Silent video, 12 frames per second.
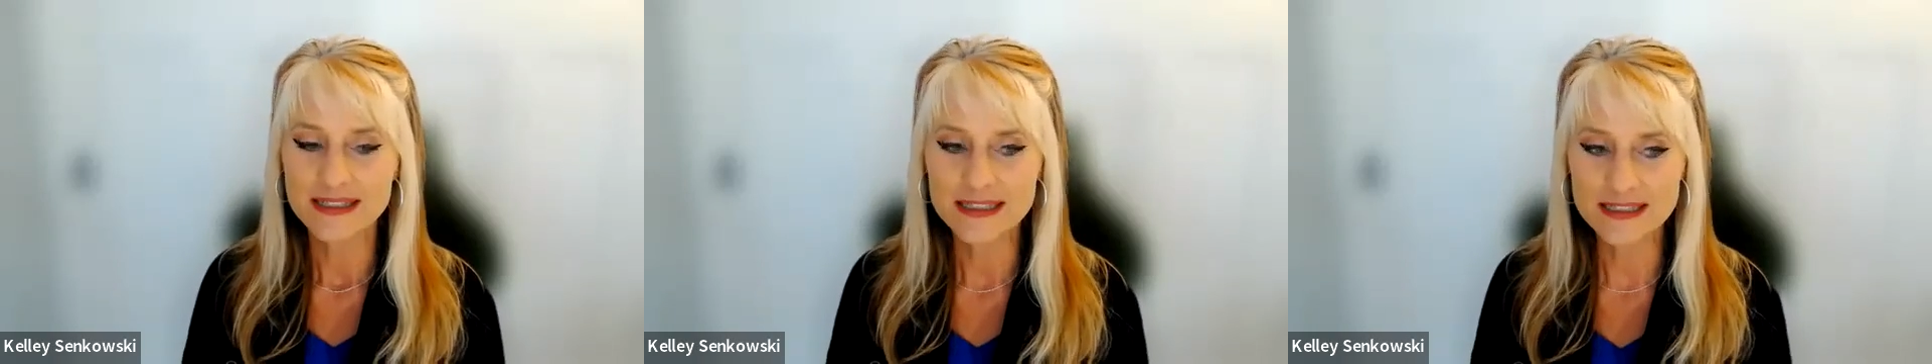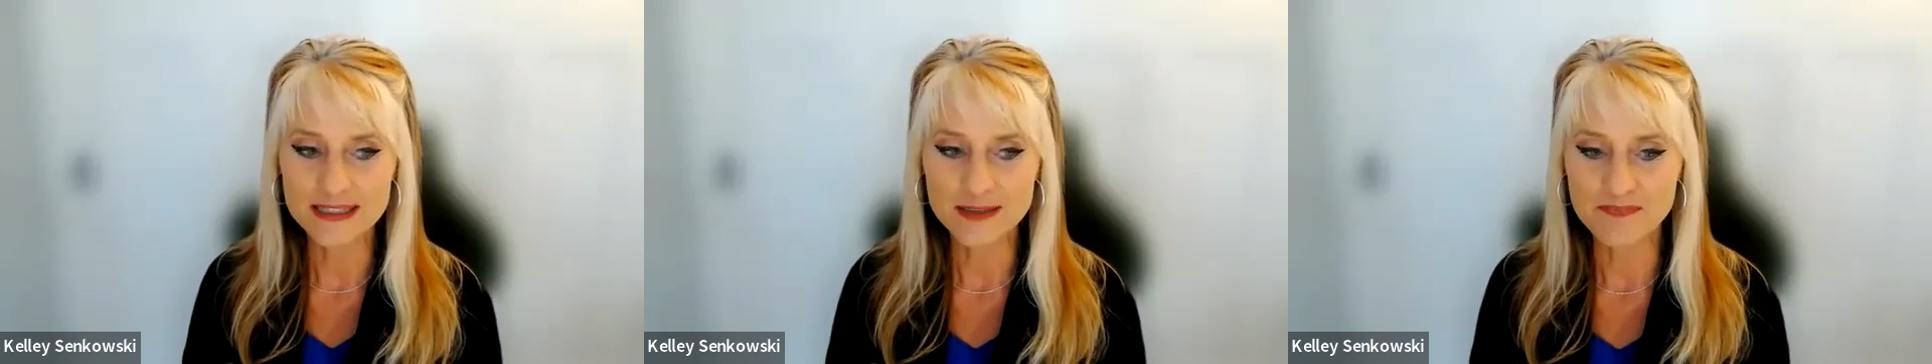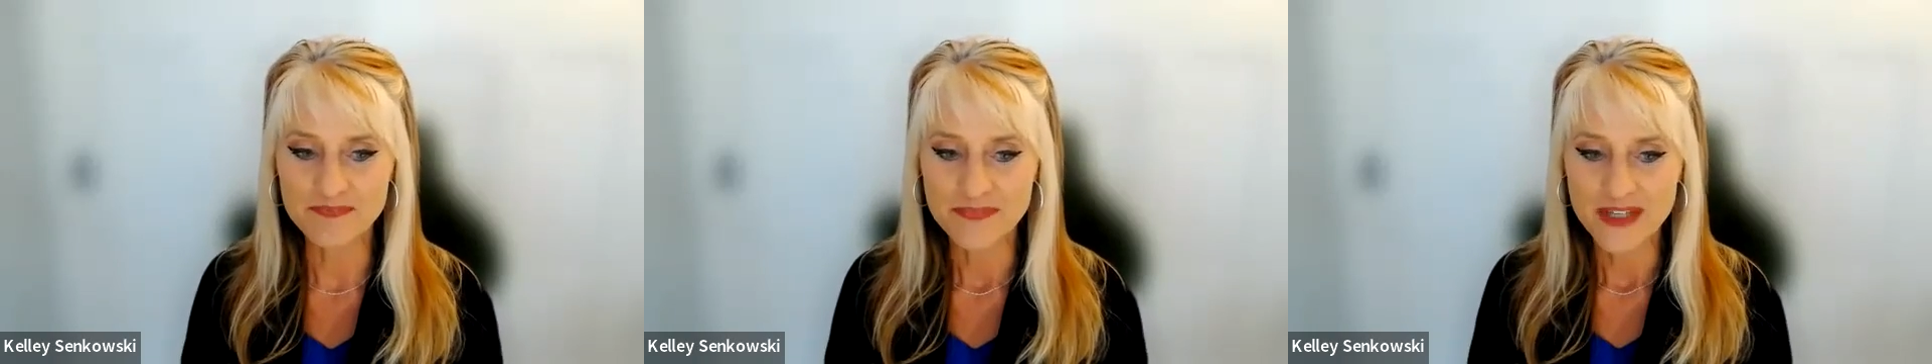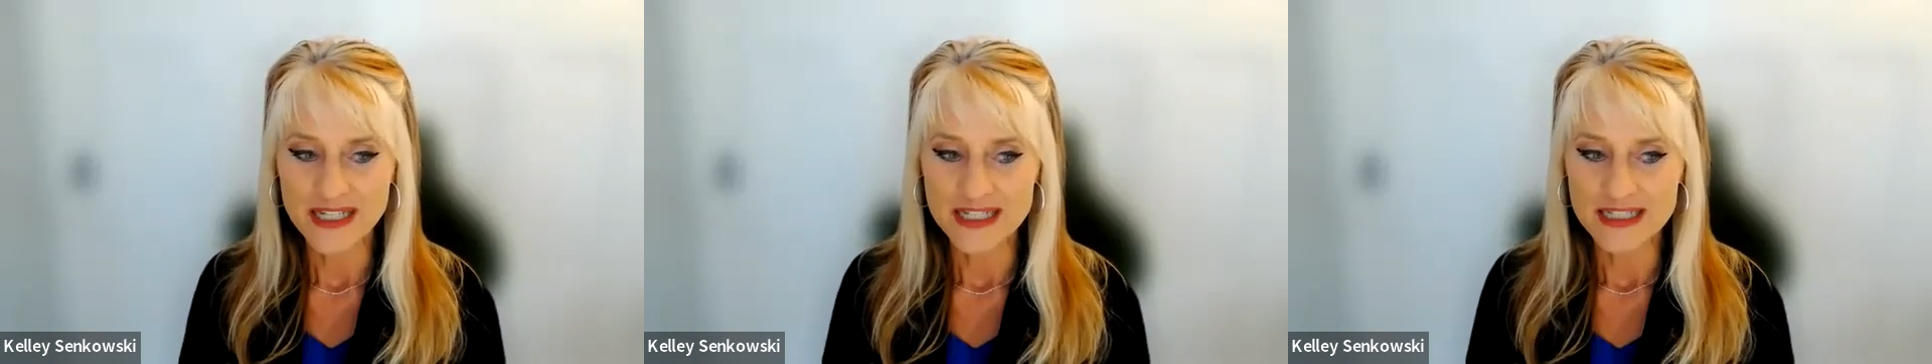Um,
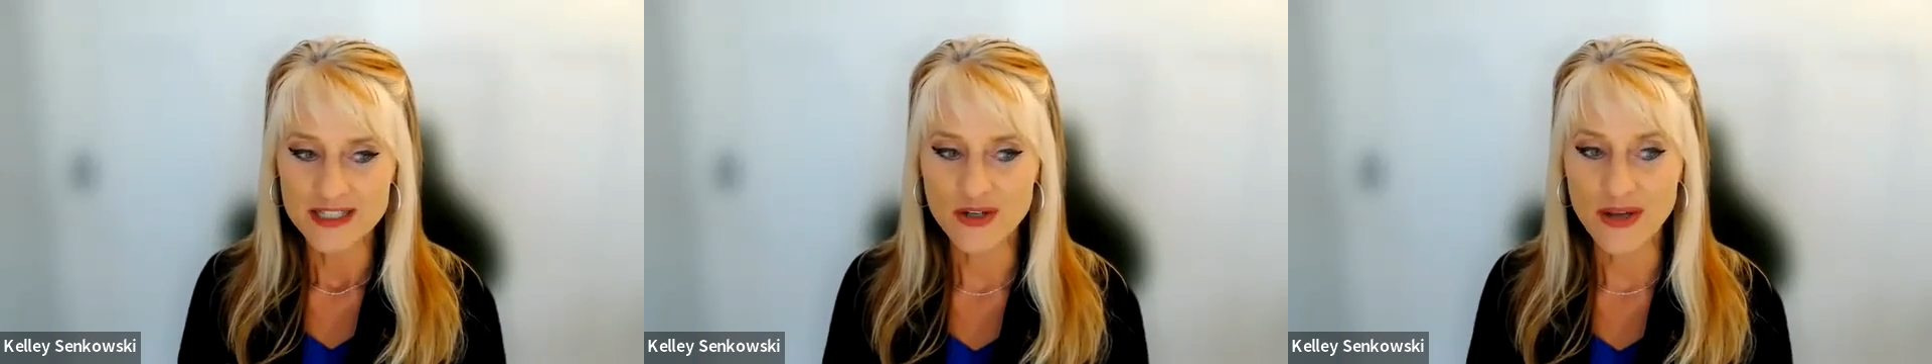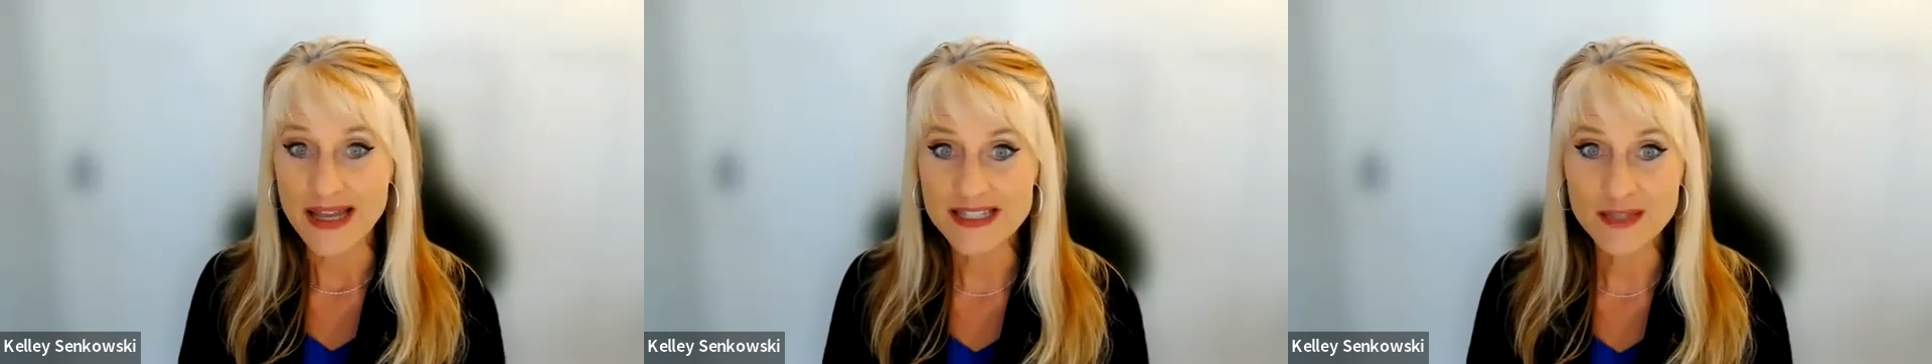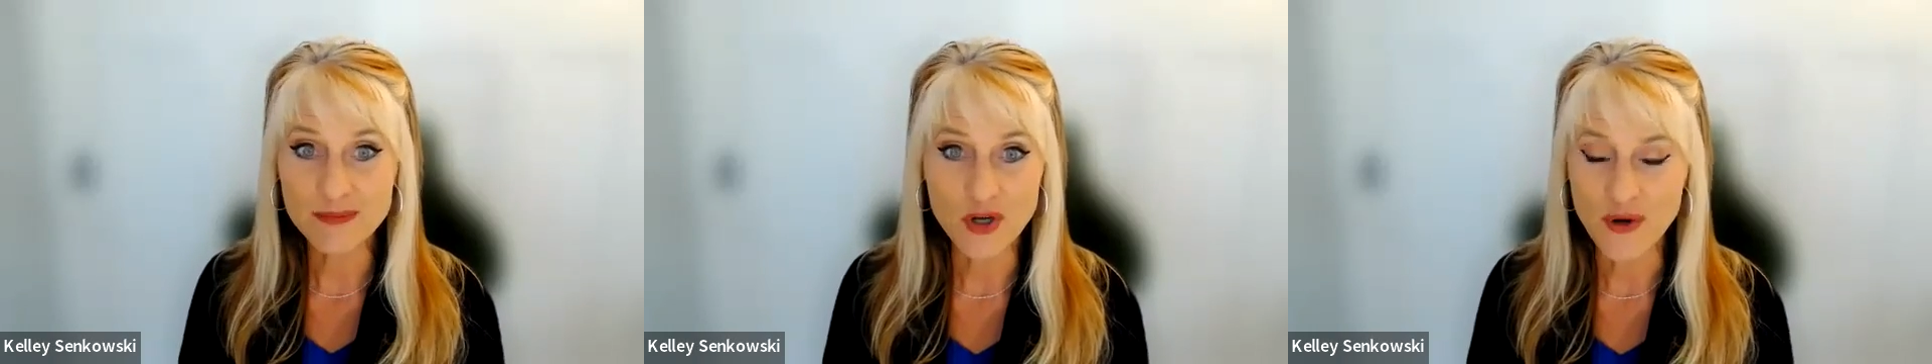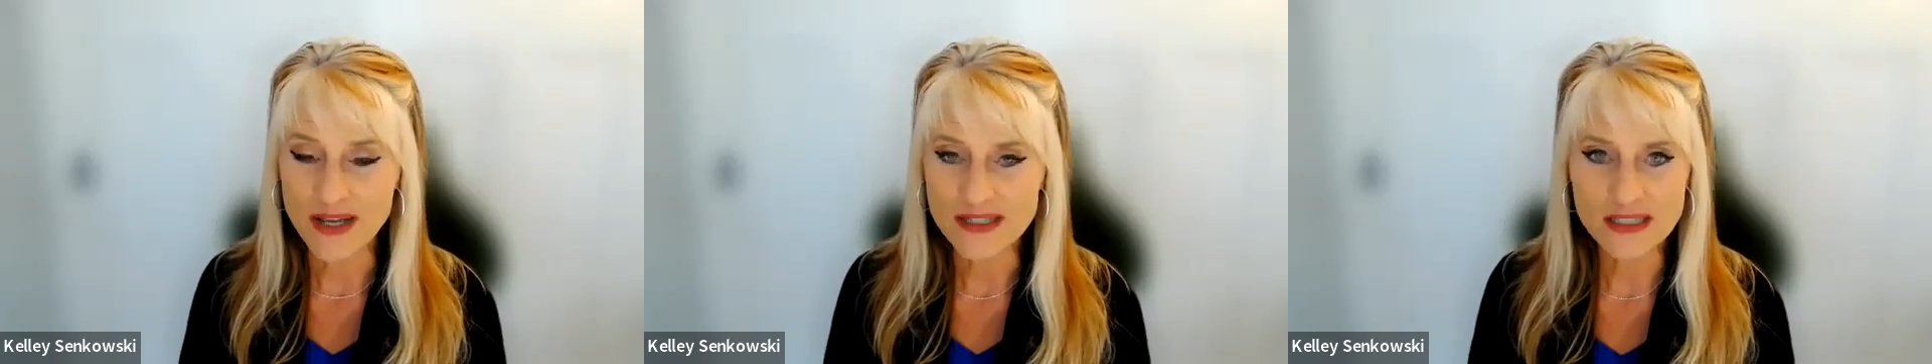to ask them to
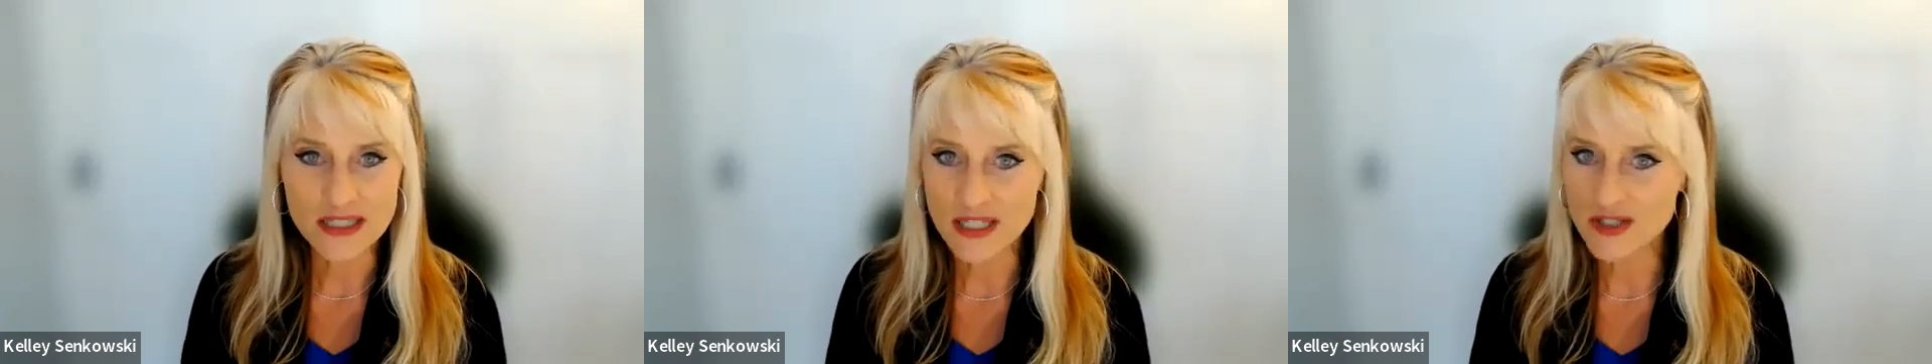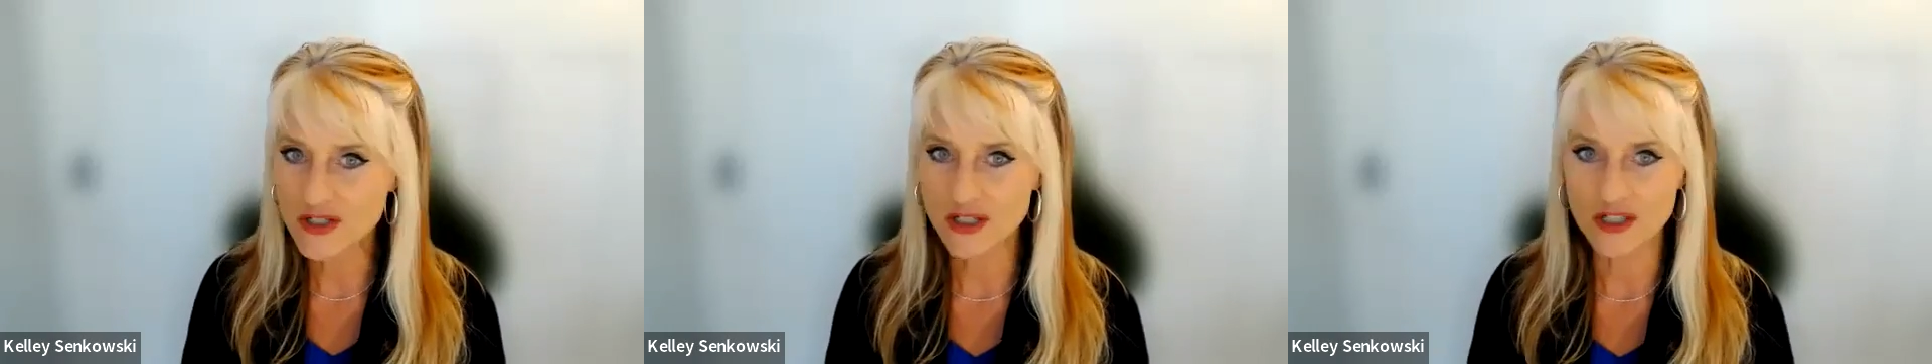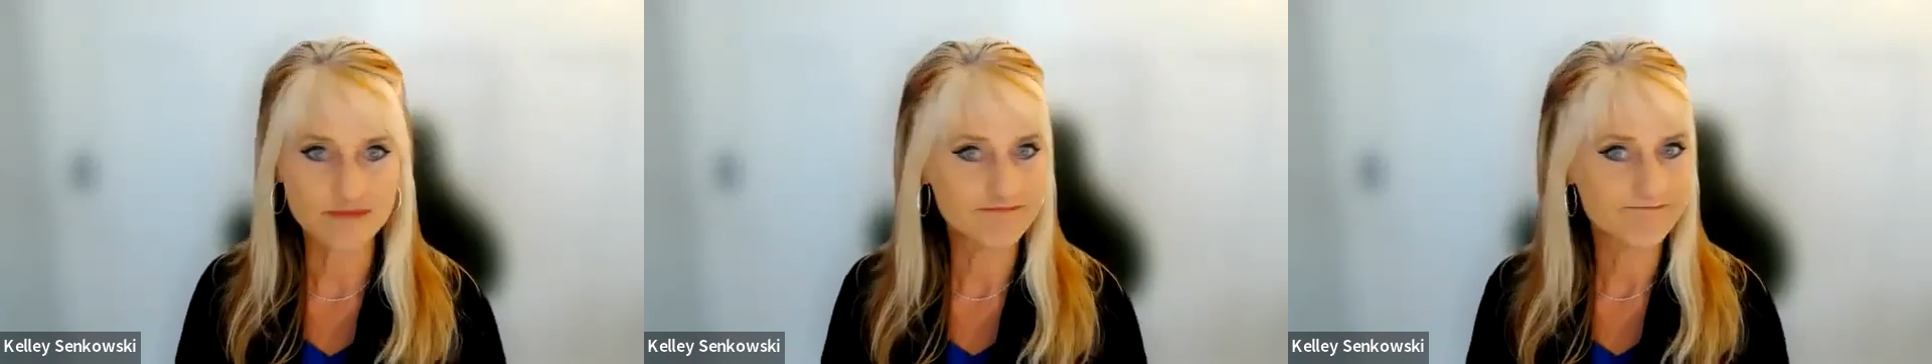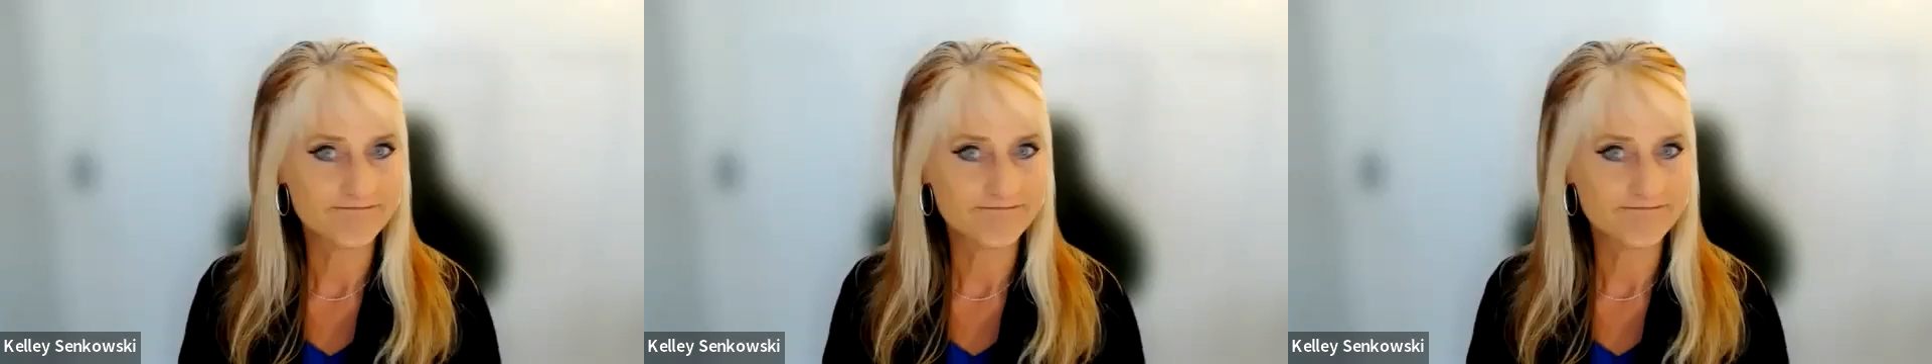go ask the teacher,